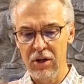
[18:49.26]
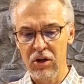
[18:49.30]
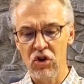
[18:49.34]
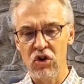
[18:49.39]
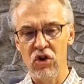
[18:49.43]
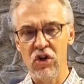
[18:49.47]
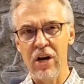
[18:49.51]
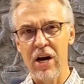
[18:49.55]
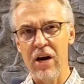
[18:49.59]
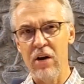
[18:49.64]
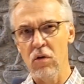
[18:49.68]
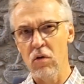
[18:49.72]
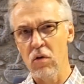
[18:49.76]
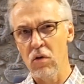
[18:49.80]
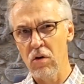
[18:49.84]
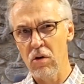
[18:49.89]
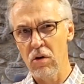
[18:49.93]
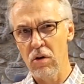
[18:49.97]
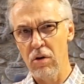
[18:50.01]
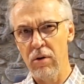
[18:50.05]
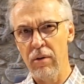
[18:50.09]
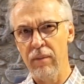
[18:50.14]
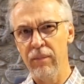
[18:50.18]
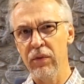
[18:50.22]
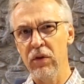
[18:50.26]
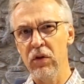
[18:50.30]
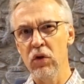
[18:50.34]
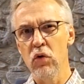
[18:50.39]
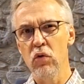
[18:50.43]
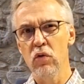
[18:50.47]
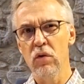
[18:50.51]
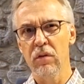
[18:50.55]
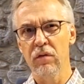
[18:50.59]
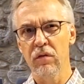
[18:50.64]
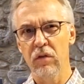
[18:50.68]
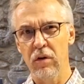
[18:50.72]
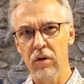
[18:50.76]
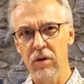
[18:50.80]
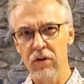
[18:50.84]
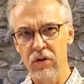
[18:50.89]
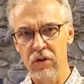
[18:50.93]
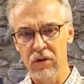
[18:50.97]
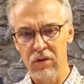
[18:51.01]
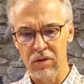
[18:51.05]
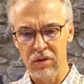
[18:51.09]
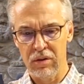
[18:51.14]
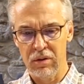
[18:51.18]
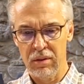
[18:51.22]
general,
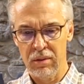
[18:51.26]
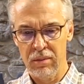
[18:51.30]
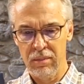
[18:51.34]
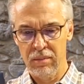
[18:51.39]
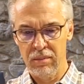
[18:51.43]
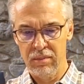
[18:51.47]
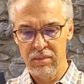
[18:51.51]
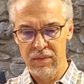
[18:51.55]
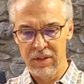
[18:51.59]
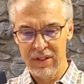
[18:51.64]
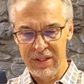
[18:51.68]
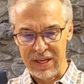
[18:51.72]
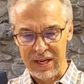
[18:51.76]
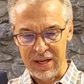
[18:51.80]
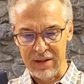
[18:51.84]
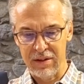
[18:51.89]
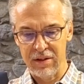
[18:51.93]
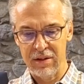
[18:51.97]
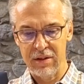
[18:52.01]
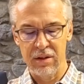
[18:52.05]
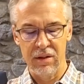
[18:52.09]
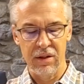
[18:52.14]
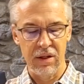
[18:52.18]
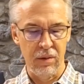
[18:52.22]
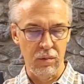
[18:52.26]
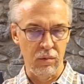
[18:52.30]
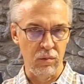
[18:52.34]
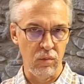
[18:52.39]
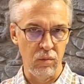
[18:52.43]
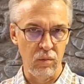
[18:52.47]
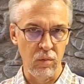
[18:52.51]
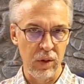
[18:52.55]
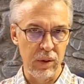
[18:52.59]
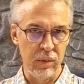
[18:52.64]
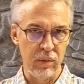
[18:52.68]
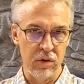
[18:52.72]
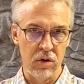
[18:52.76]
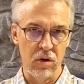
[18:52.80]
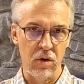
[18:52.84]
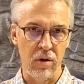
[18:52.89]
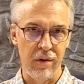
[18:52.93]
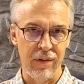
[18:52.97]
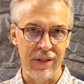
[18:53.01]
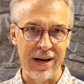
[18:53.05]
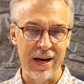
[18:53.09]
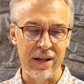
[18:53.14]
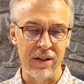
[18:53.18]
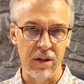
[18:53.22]
universal sense. And we would
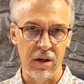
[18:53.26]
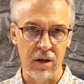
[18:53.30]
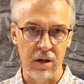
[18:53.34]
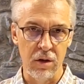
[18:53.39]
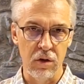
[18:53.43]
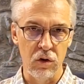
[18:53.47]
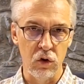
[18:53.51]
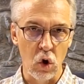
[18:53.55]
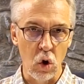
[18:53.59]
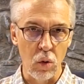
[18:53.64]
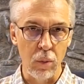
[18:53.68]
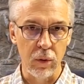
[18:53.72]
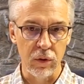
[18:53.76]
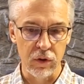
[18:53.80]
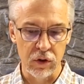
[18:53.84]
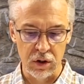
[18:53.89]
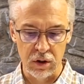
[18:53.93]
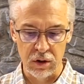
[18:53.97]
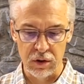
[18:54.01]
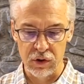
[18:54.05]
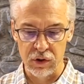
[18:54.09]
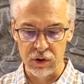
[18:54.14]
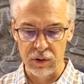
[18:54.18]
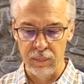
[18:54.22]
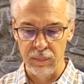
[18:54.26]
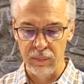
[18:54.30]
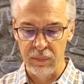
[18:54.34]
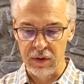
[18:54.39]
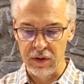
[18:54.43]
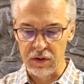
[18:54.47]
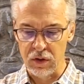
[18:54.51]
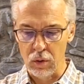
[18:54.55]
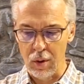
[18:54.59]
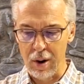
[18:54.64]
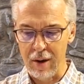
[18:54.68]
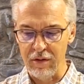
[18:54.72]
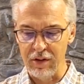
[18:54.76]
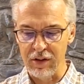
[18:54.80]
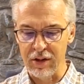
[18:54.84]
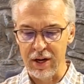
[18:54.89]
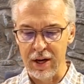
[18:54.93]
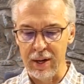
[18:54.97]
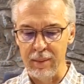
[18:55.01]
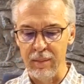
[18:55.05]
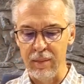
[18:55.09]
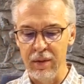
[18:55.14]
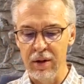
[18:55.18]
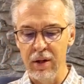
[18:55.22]
call that the global church. And so every
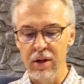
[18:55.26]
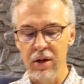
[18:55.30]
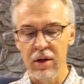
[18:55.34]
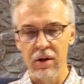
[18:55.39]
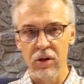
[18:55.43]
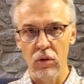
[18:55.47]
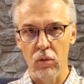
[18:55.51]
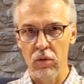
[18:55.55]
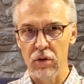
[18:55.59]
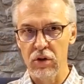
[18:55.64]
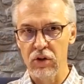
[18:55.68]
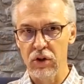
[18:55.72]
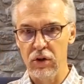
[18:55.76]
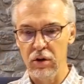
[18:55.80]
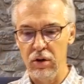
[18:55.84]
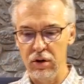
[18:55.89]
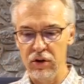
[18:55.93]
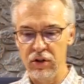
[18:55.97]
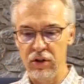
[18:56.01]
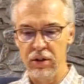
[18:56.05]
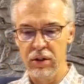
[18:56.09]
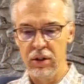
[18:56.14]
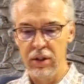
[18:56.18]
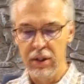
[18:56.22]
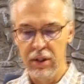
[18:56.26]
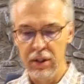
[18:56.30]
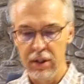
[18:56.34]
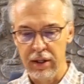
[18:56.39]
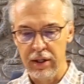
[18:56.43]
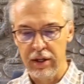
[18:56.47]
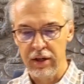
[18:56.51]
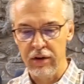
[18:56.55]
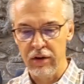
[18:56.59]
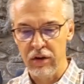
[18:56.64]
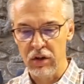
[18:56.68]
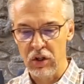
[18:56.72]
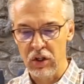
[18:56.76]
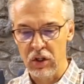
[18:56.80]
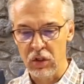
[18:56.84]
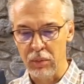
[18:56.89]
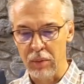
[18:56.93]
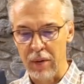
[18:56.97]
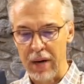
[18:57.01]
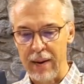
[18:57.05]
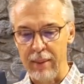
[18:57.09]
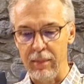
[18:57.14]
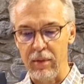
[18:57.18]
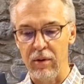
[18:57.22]
time the word church is,
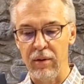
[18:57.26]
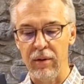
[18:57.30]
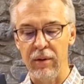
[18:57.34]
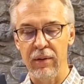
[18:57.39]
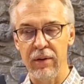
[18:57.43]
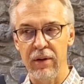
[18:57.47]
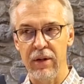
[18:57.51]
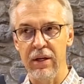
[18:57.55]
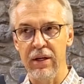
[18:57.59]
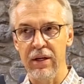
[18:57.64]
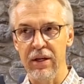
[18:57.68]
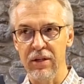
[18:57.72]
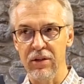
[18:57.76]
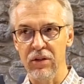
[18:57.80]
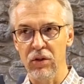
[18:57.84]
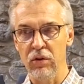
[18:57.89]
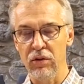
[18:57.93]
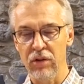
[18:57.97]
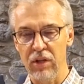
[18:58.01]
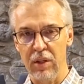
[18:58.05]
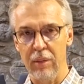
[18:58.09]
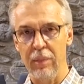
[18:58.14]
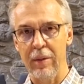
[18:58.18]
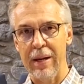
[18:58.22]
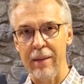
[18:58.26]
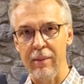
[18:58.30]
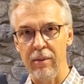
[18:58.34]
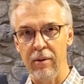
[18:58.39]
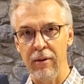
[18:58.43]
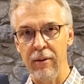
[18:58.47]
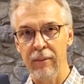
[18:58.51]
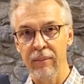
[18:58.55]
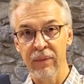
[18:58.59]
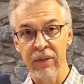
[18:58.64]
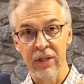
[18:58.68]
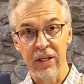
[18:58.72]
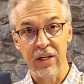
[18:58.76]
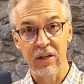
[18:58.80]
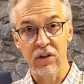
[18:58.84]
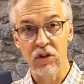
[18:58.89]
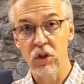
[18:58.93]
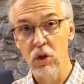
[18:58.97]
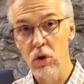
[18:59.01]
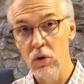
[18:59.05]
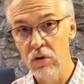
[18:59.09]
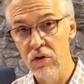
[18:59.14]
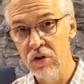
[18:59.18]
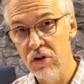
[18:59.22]
Bible is used in the Bible, it's
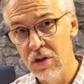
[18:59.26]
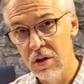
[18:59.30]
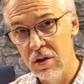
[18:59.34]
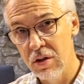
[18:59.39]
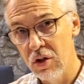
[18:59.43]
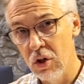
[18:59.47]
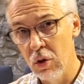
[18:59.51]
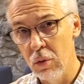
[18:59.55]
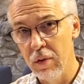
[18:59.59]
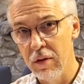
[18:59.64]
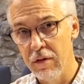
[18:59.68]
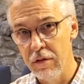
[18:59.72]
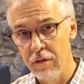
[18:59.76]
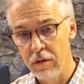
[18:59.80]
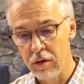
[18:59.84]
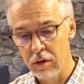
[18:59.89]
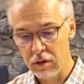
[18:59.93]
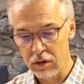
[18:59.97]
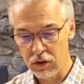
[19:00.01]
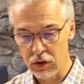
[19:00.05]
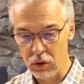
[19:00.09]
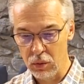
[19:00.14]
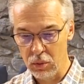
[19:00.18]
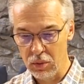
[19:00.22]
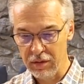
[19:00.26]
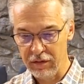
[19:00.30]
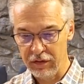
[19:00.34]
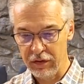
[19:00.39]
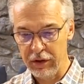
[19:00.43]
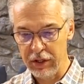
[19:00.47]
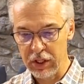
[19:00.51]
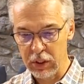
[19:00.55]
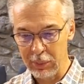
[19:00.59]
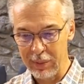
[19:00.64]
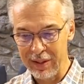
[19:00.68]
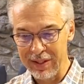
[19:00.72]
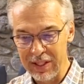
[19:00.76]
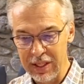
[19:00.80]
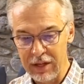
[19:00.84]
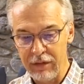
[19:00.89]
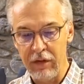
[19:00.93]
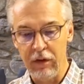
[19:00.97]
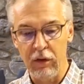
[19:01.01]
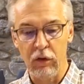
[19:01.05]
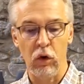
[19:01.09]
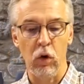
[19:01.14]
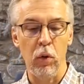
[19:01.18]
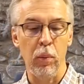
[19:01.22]
used to refer to a very
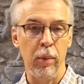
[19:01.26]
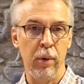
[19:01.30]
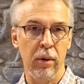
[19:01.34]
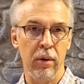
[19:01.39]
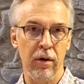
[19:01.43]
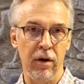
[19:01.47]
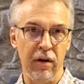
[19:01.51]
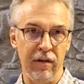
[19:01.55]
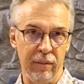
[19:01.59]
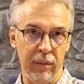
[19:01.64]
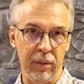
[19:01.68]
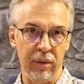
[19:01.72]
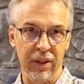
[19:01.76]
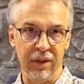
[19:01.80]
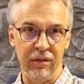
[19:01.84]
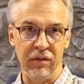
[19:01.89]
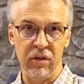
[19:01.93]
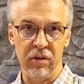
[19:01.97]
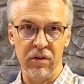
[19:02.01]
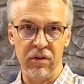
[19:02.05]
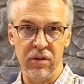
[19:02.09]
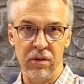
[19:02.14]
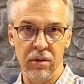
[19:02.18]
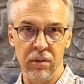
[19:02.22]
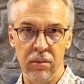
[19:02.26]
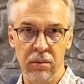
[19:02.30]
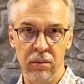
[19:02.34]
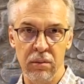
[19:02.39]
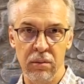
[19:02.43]
specific group of believers,